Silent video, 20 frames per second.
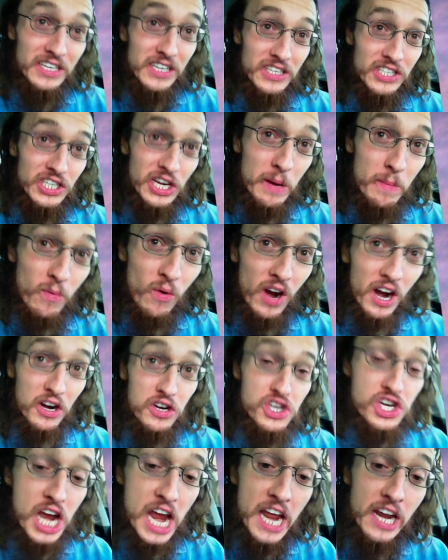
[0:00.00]
somewhere
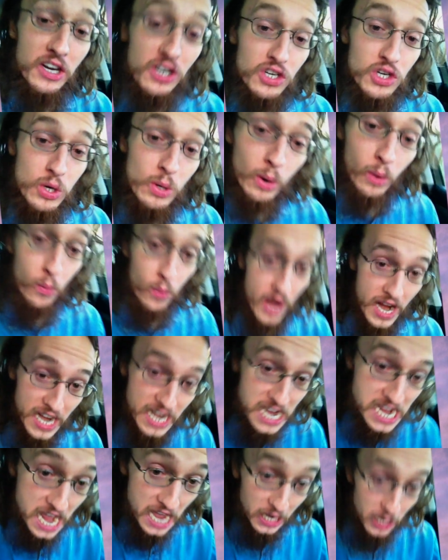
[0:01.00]
chained to a
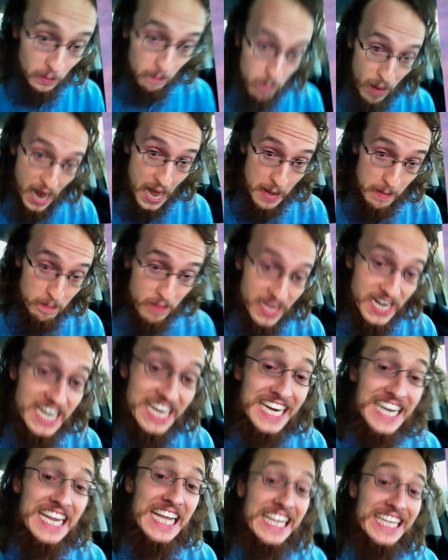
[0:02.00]
radiator pipe and
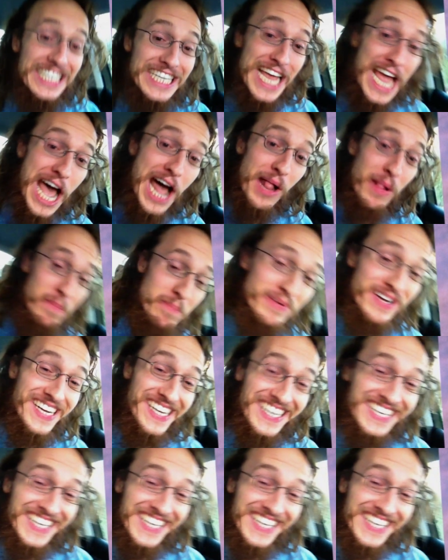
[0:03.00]
he needs help.